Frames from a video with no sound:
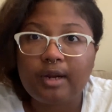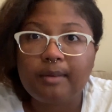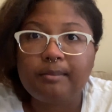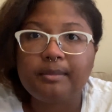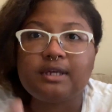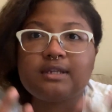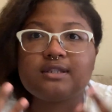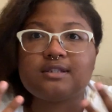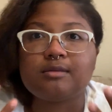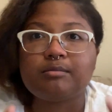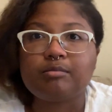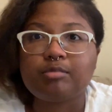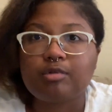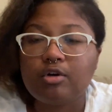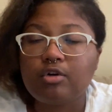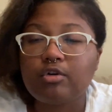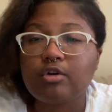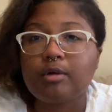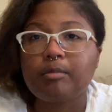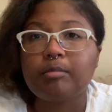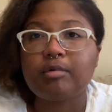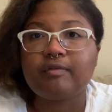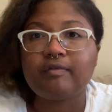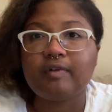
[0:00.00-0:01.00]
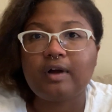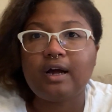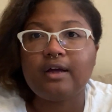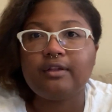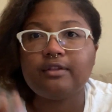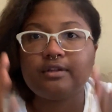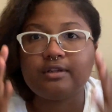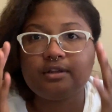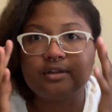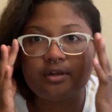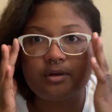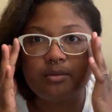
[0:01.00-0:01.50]
because the program
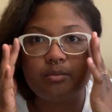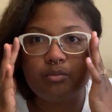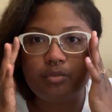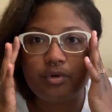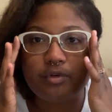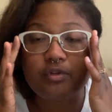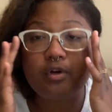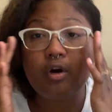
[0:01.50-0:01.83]
provided them with